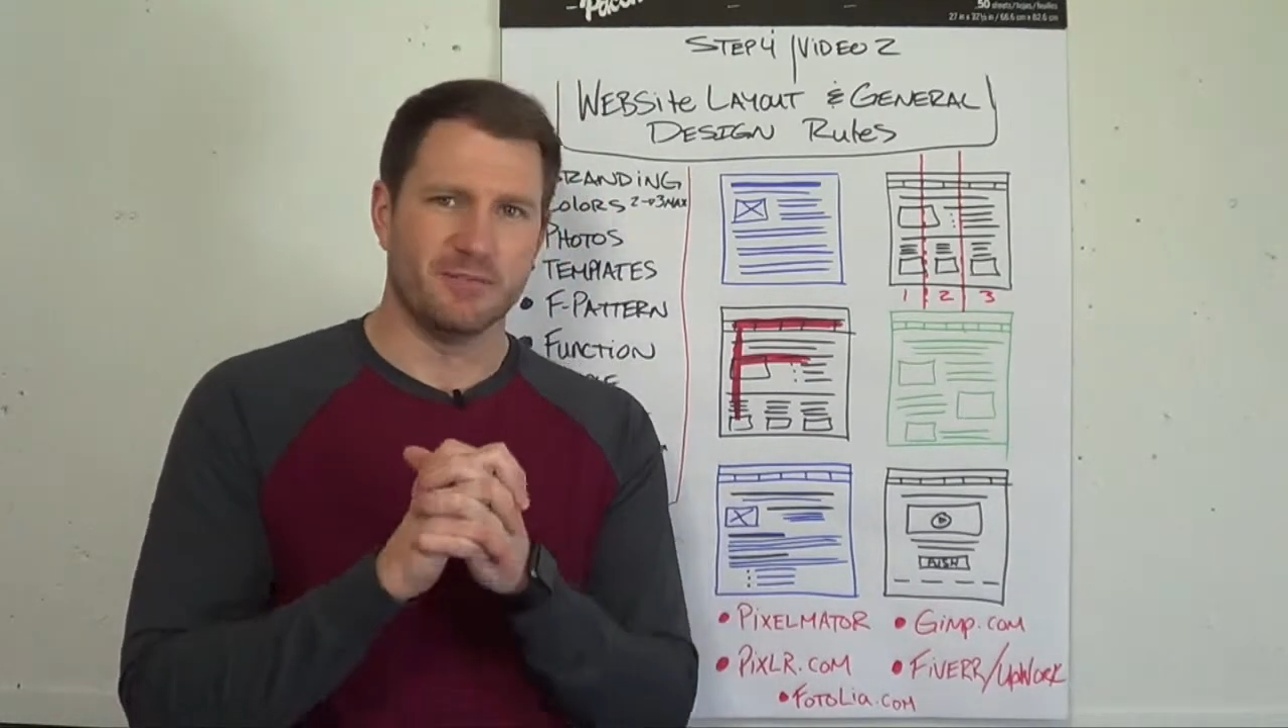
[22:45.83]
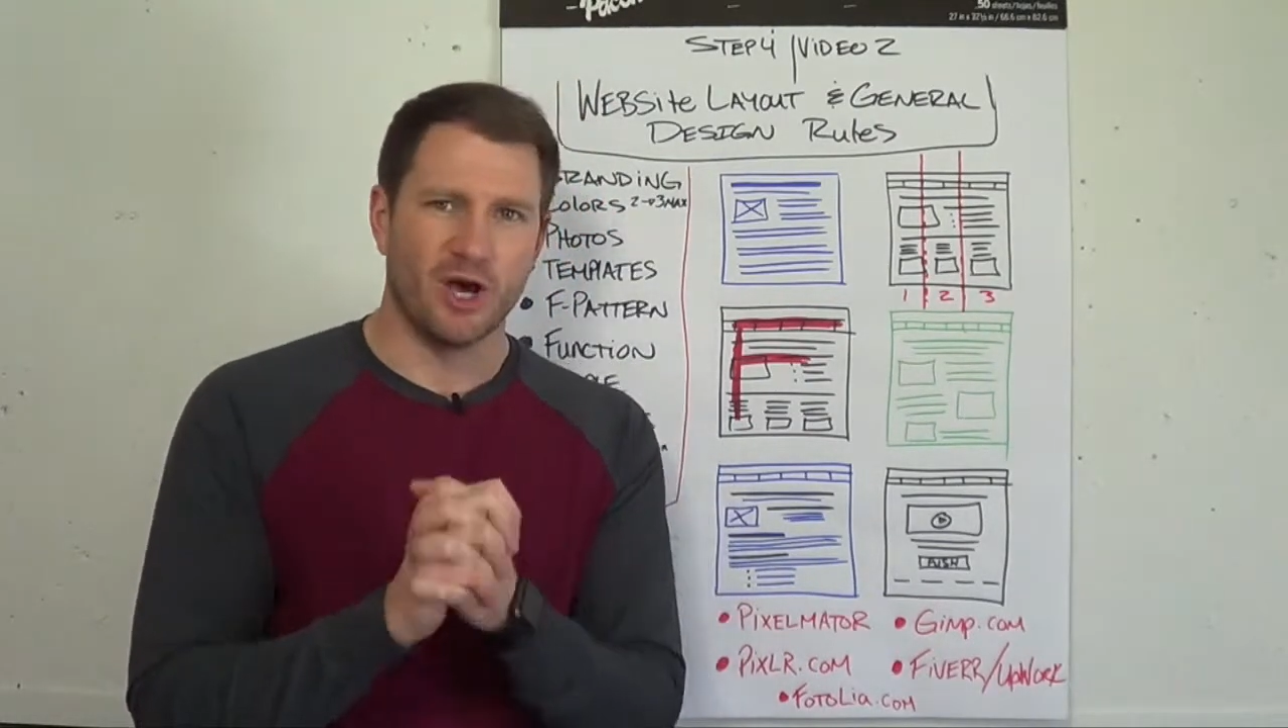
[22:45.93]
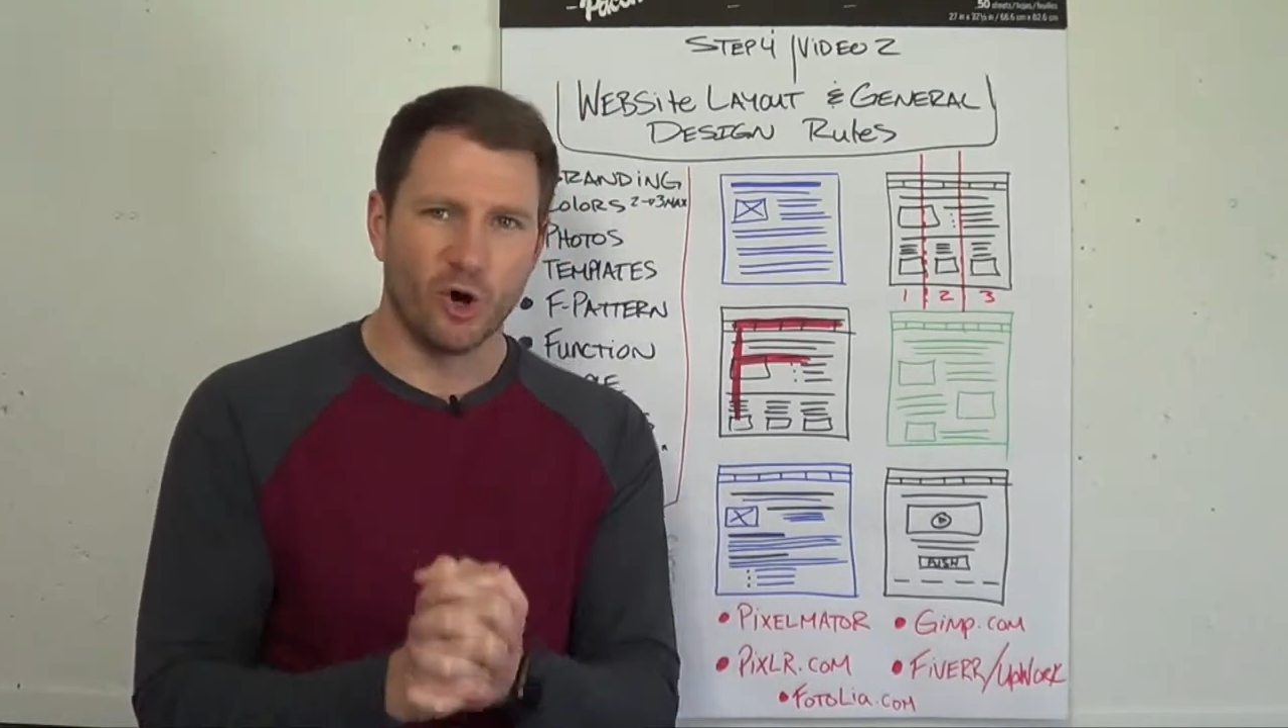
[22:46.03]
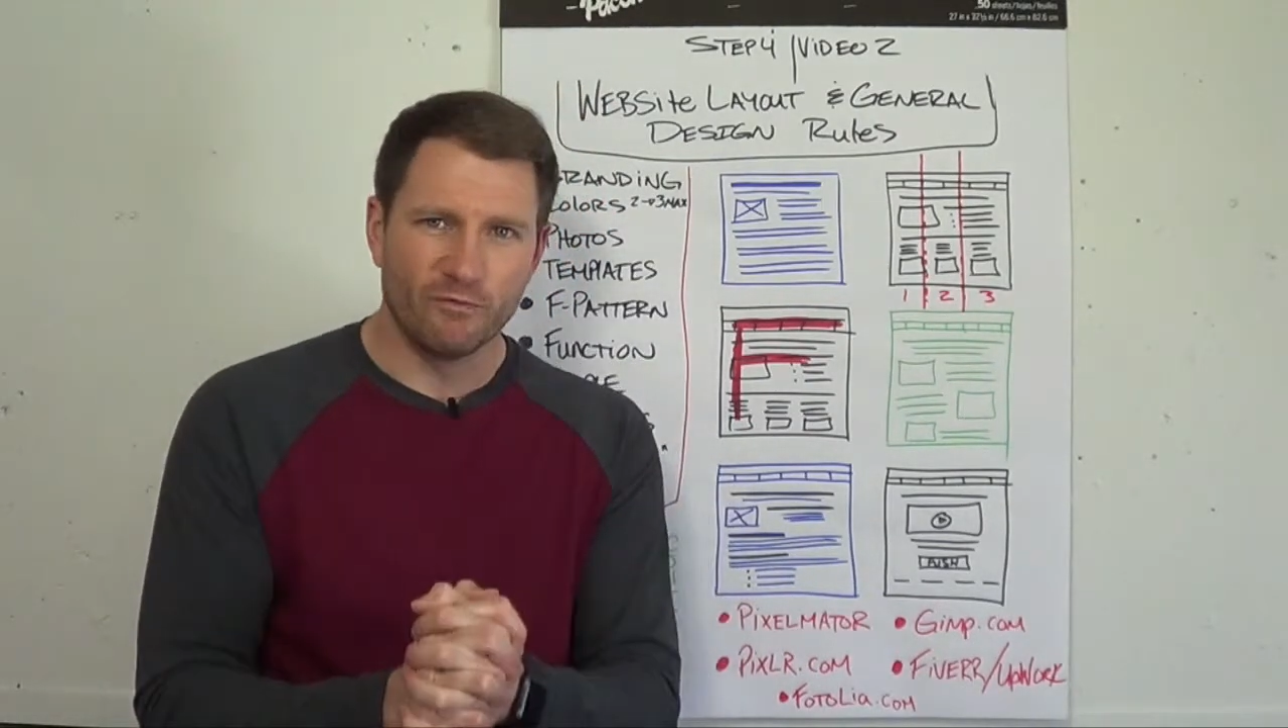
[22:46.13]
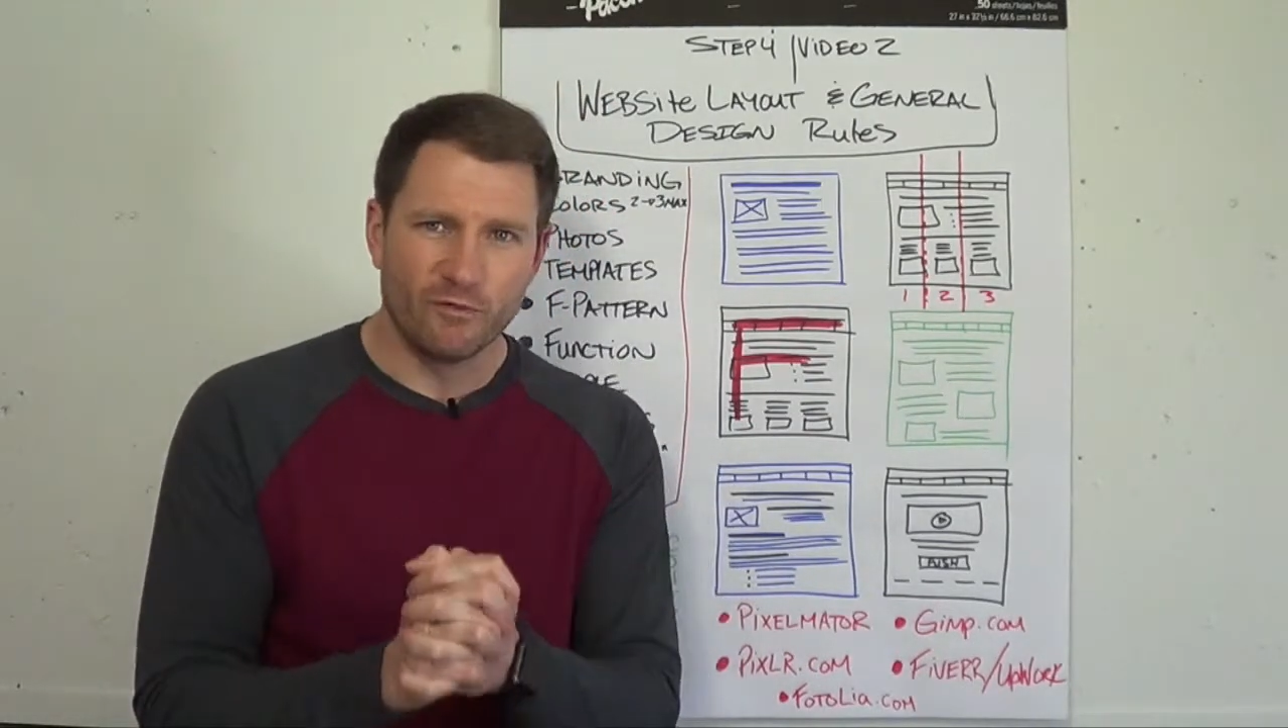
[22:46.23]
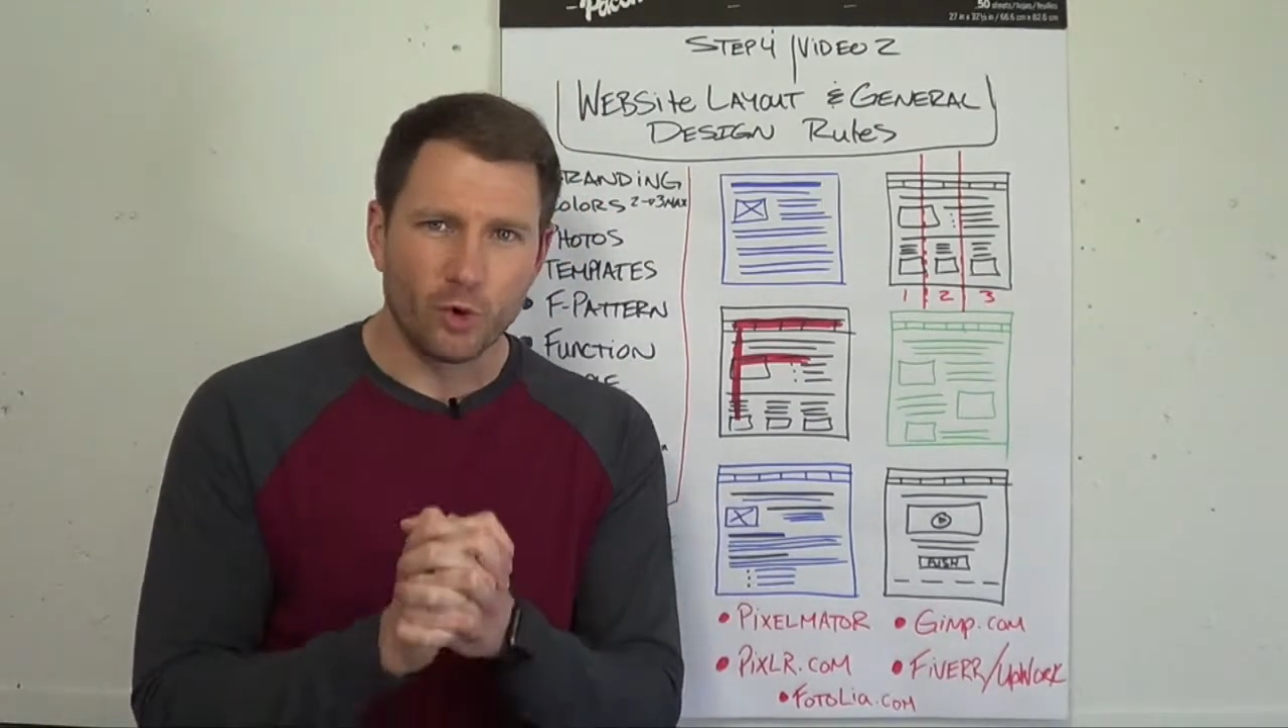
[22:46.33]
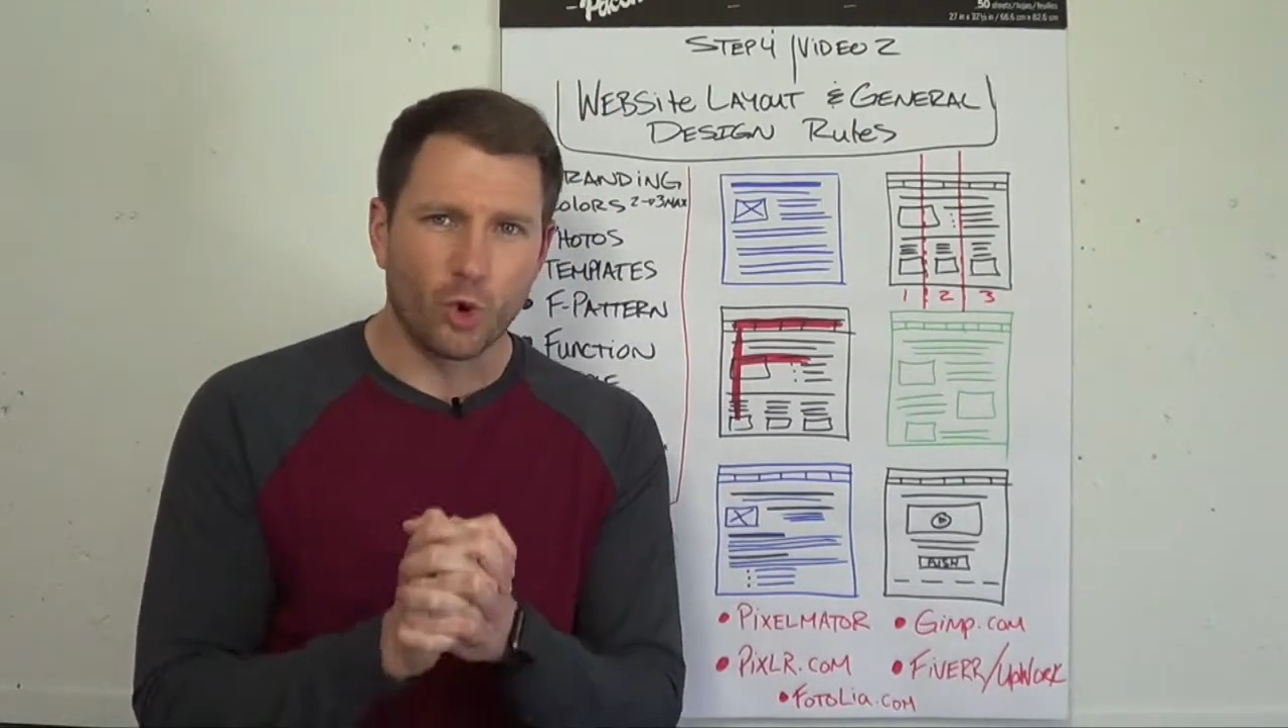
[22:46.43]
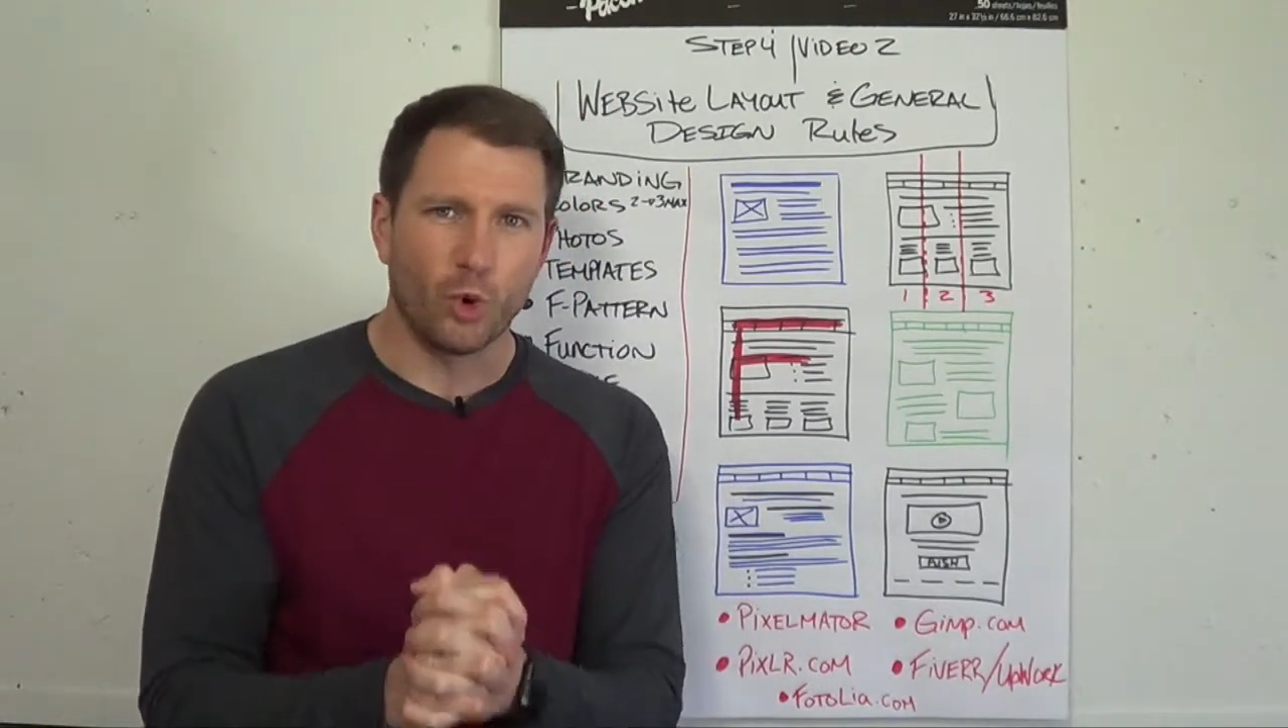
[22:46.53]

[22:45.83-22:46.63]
them helpful,